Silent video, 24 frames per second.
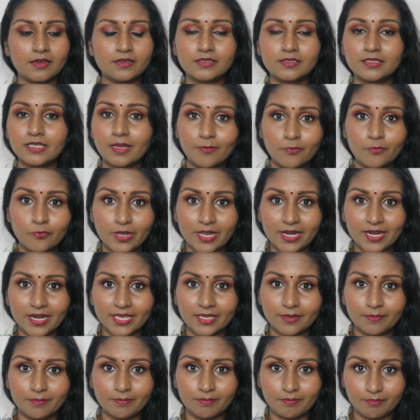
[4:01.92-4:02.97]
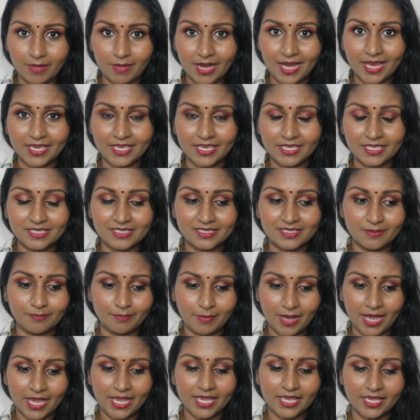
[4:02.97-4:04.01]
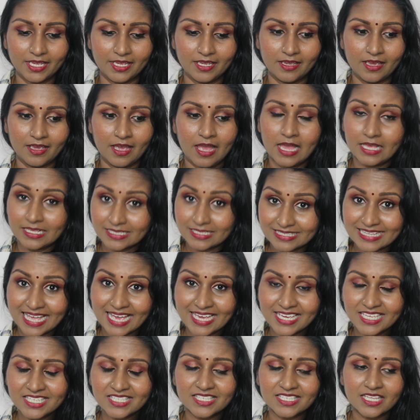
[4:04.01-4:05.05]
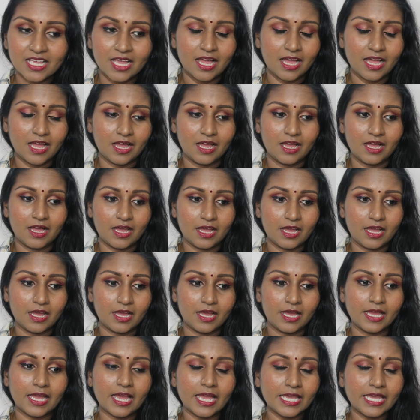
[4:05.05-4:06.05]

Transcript: somewhere like my my size uh,